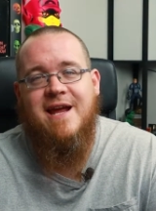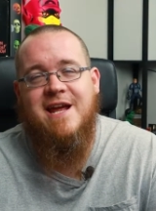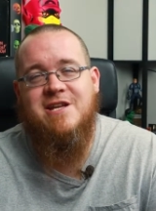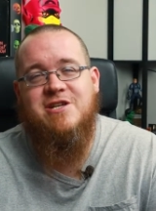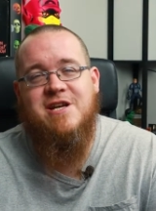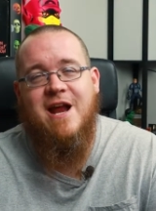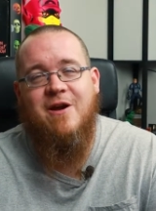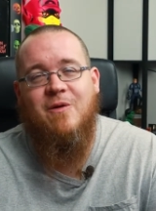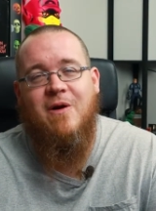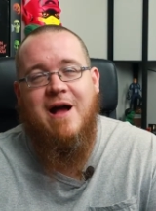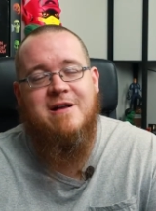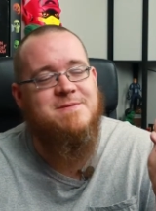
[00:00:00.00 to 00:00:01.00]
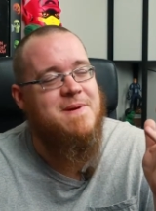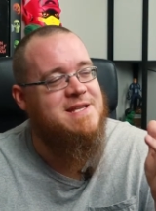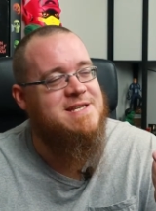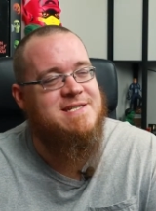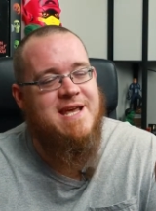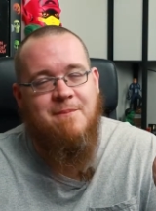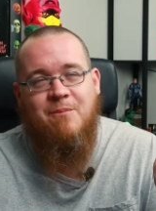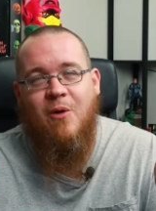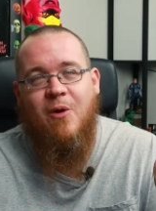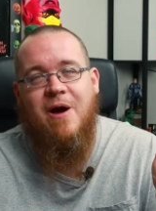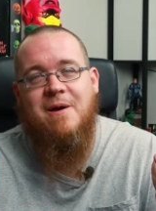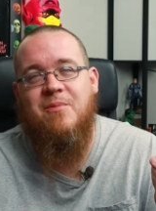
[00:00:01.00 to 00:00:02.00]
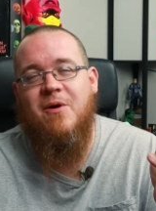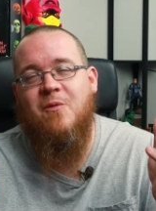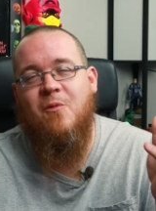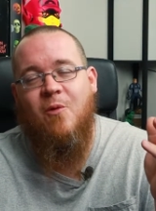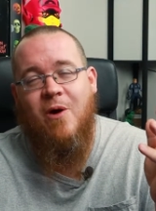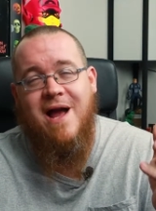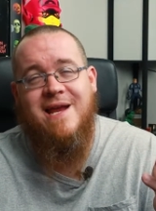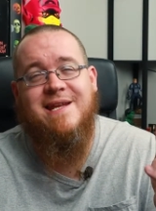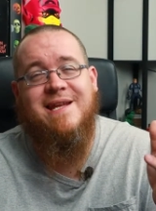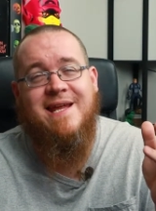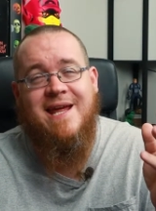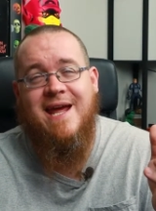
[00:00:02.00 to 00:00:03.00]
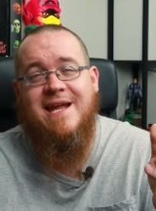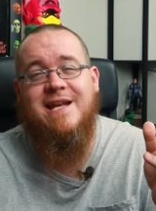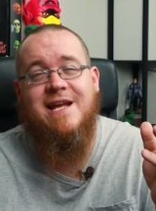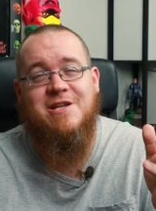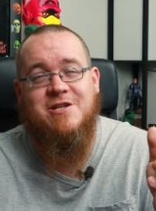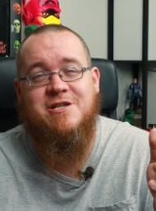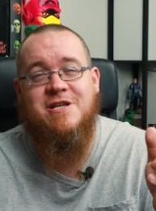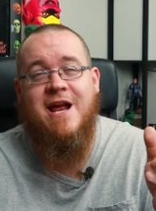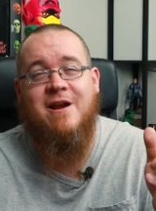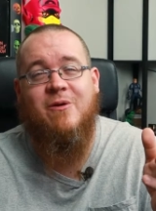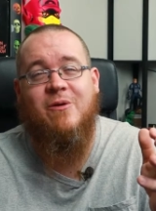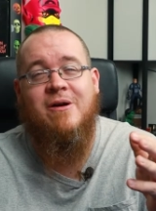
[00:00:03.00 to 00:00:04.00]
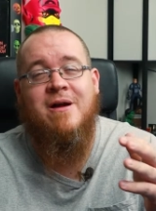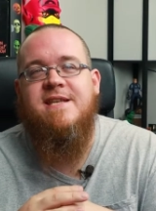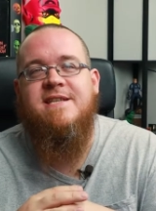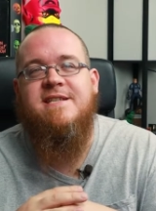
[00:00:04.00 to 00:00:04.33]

in general, I was about to say boy, but what kid in general